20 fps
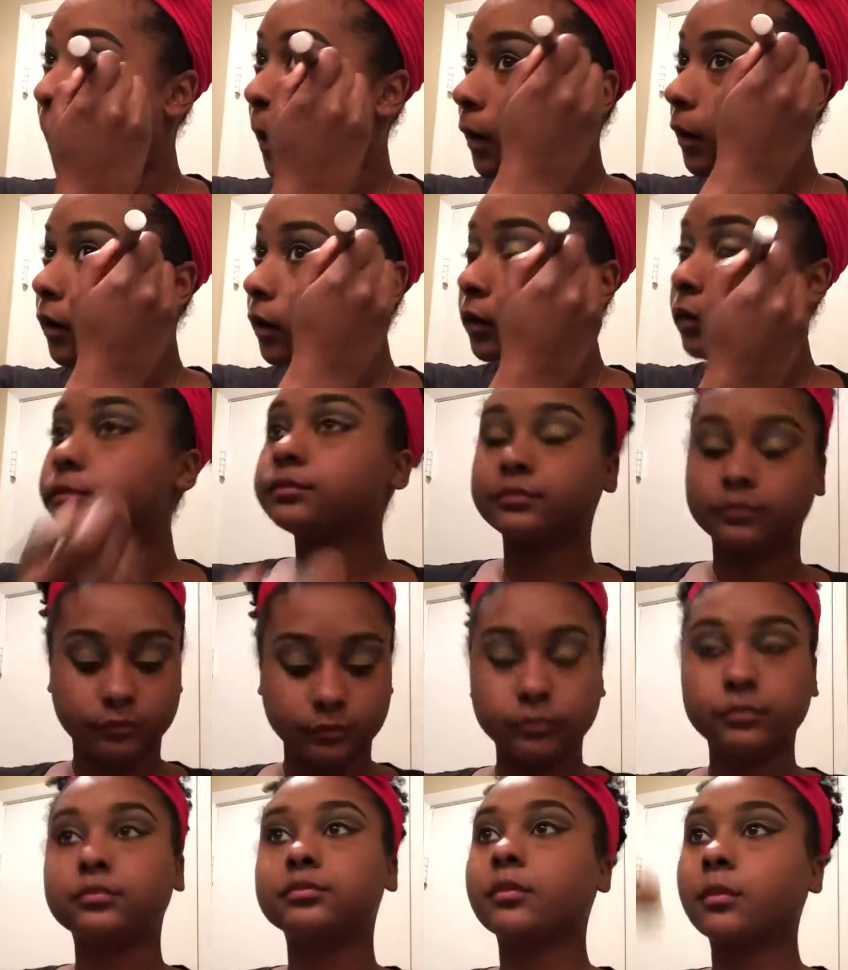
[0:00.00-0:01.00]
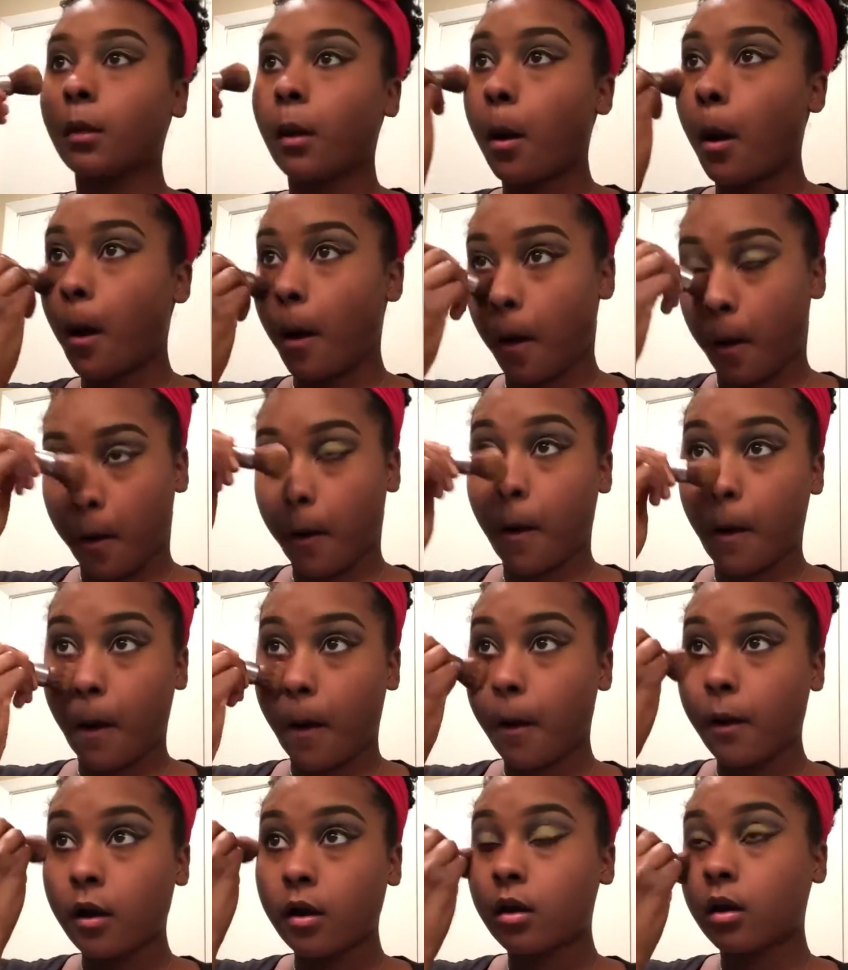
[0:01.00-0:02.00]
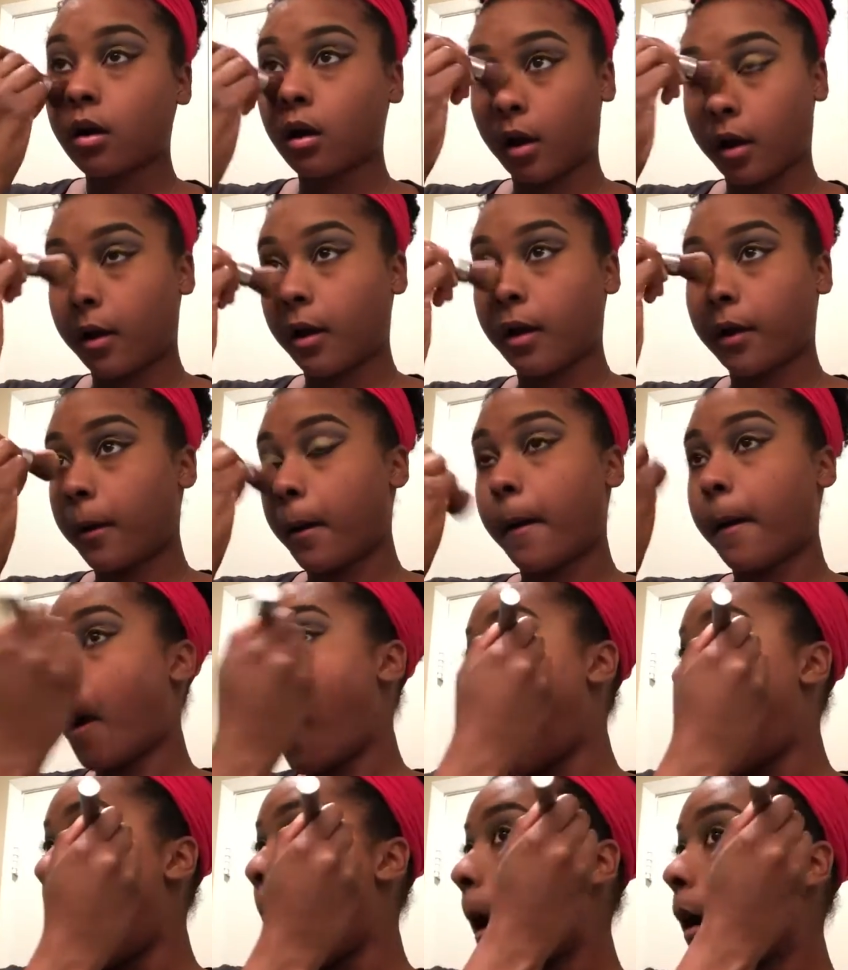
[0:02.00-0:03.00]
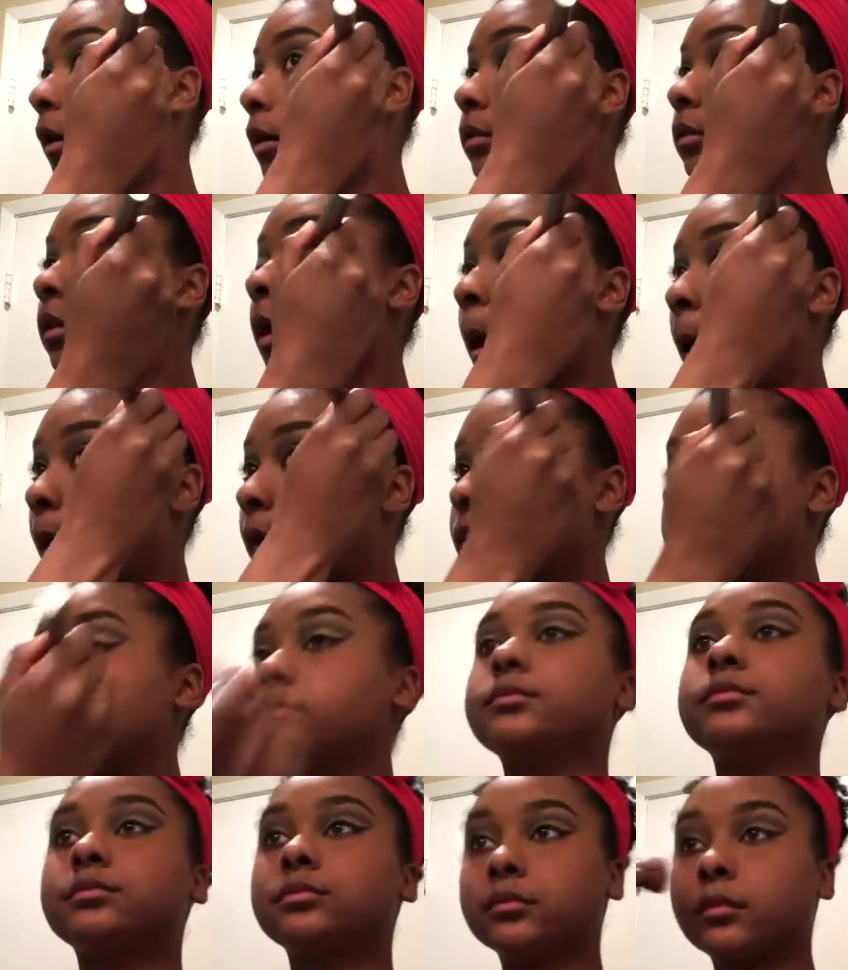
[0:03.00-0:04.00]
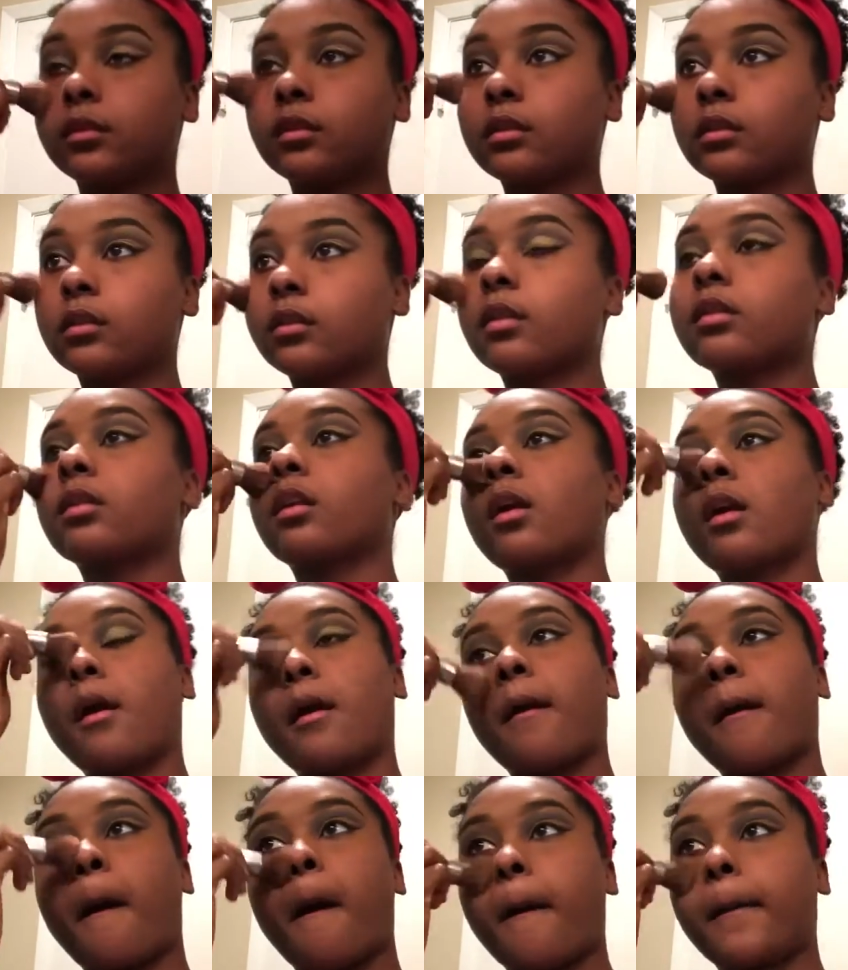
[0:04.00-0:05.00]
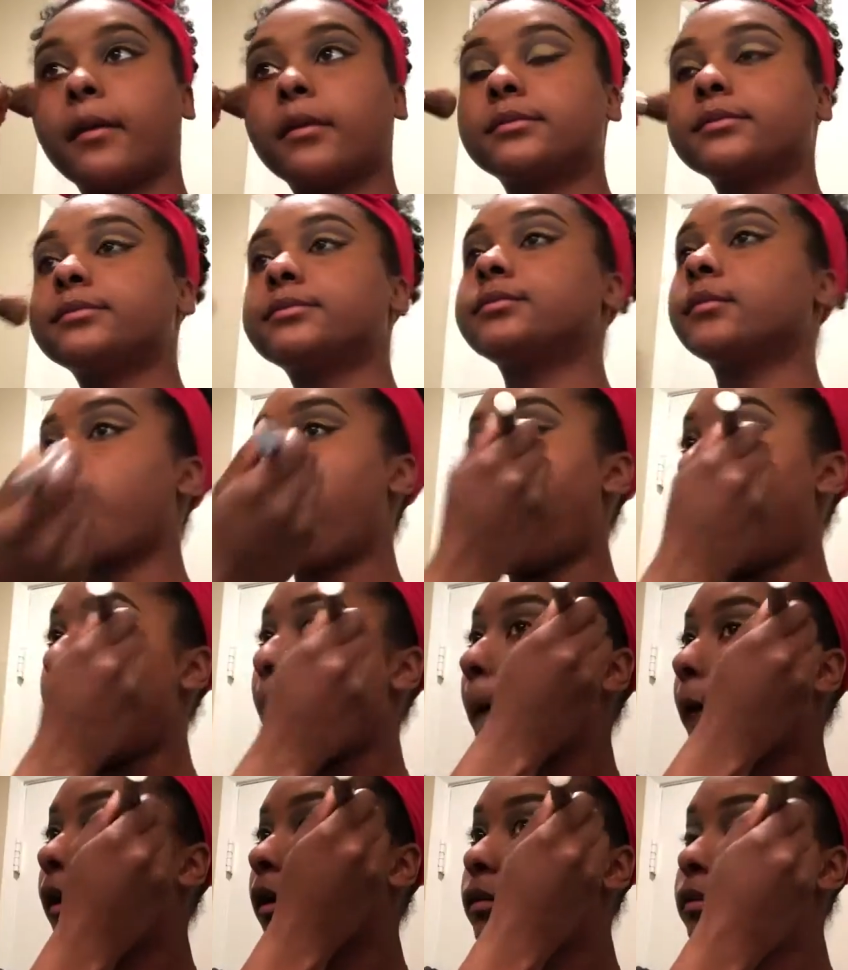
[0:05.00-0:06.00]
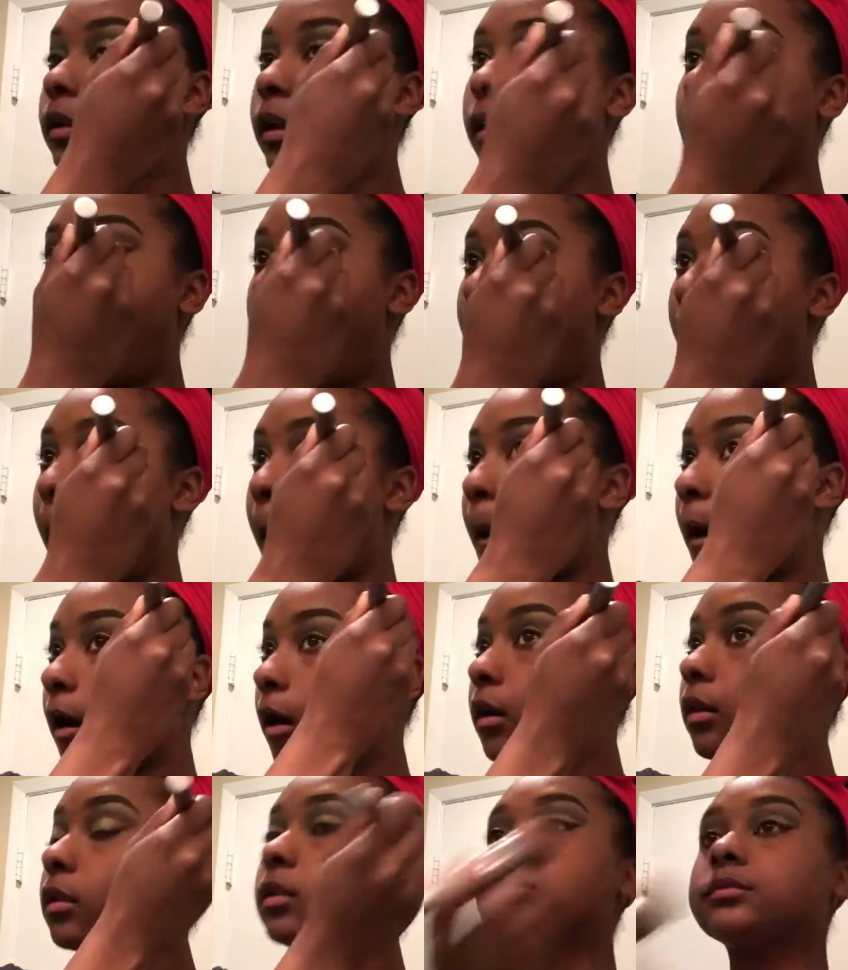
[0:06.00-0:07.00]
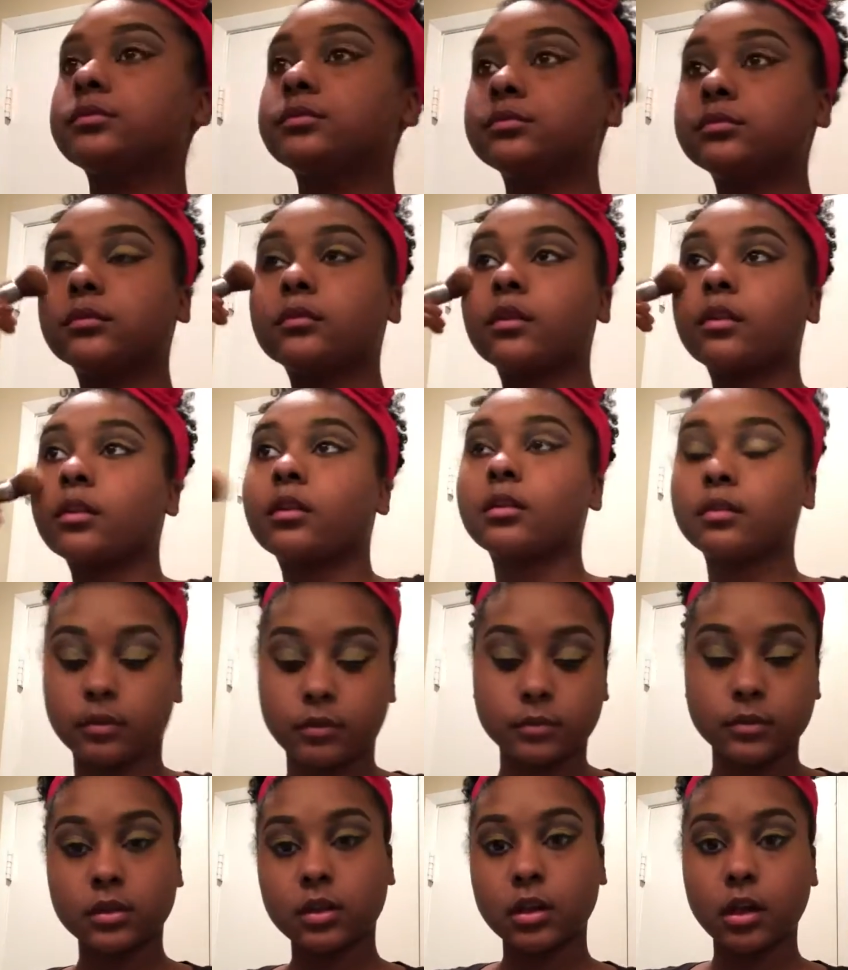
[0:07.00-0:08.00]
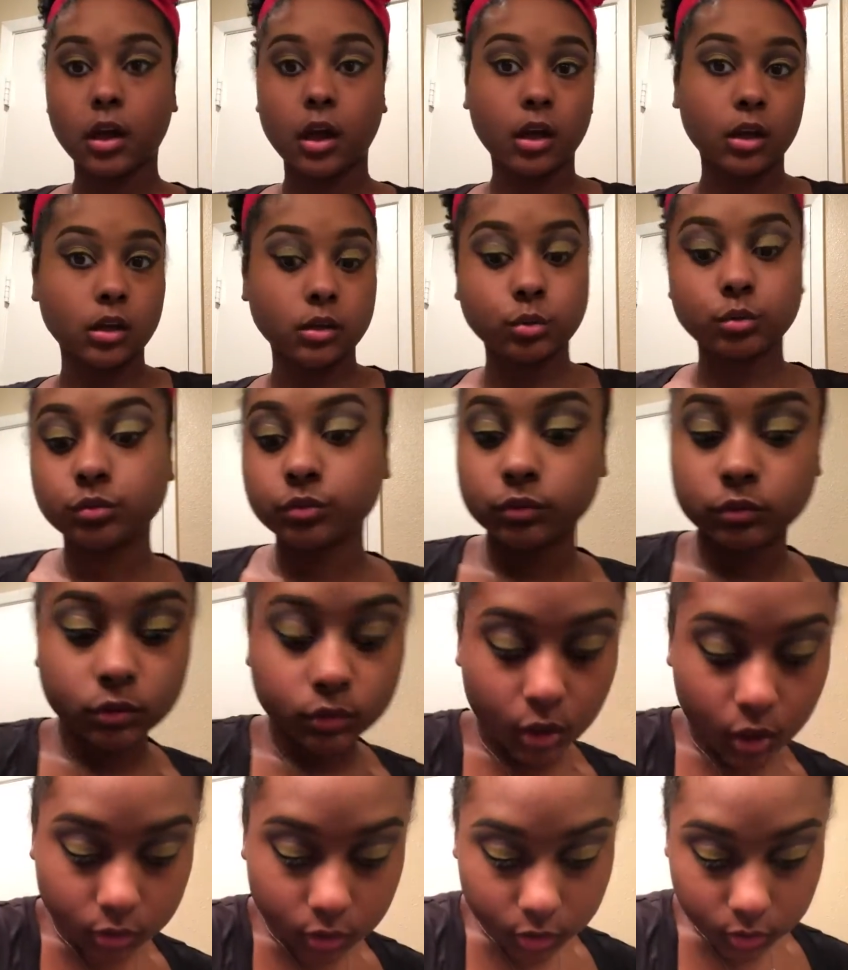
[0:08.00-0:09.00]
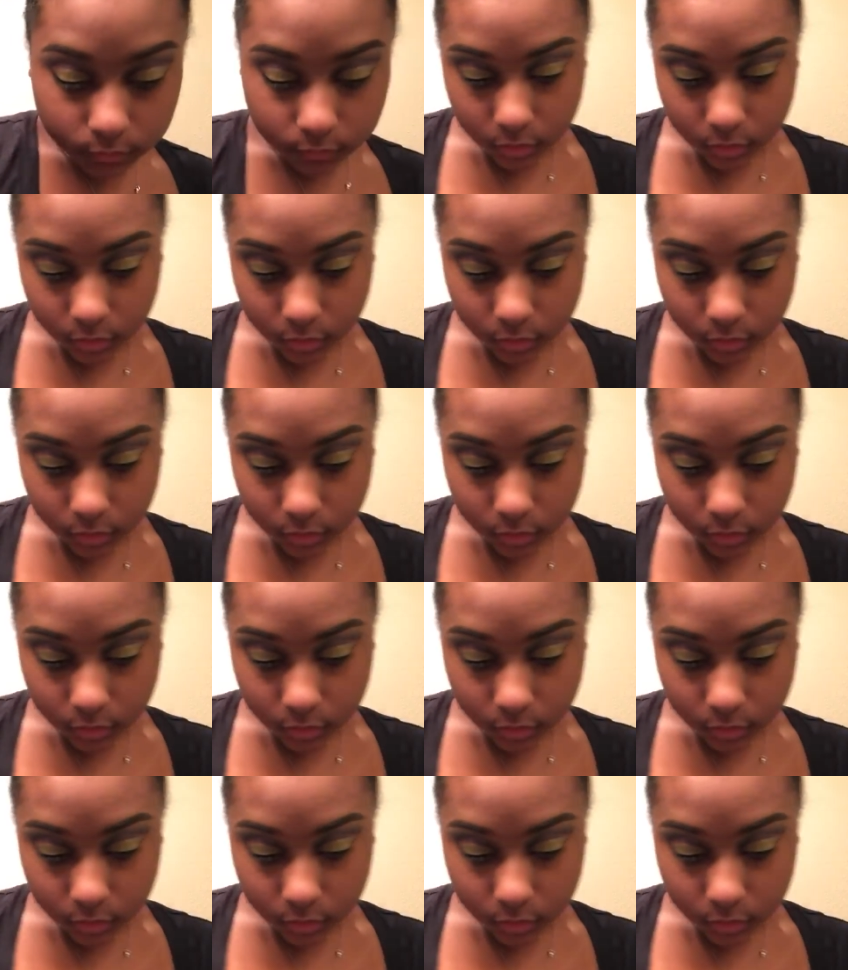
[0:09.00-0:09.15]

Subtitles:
So yeah, since I'm not doing a full face, I'm just making sure that I don't got any bags underneath my eyes. My skin's pretty clear, so I usually don't